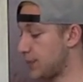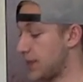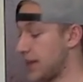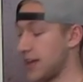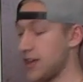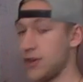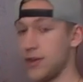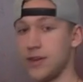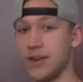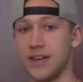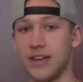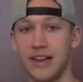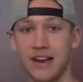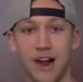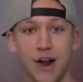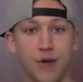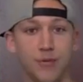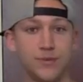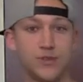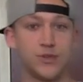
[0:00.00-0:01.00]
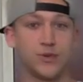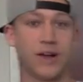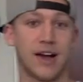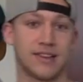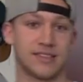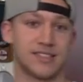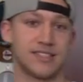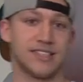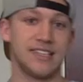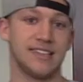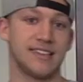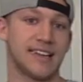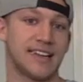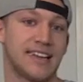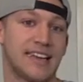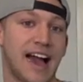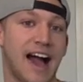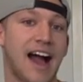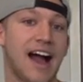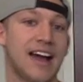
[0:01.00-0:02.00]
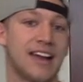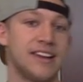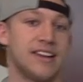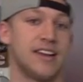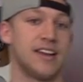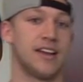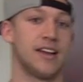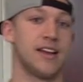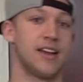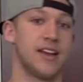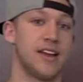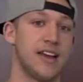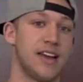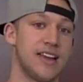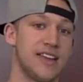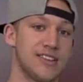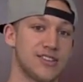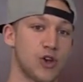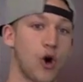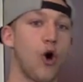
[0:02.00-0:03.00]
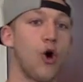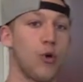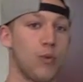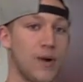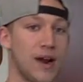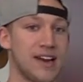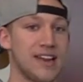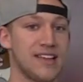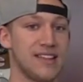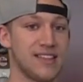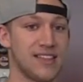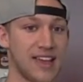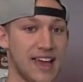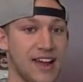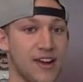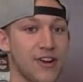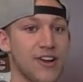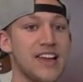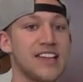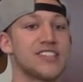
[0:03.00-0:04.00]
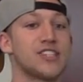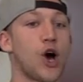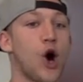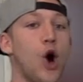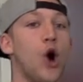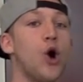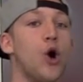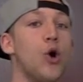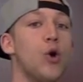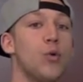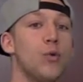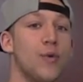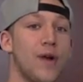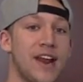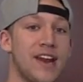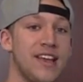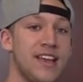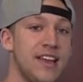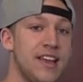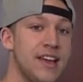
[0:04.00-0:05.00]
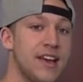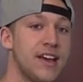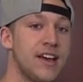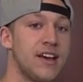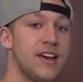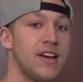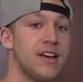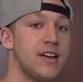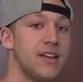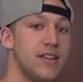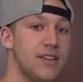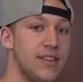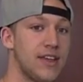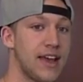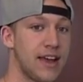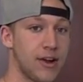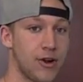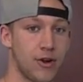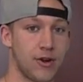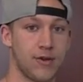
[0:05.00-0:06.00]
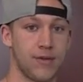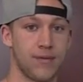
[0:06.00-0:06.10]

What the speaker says: that it helped you guys see that God is already there. It's already there.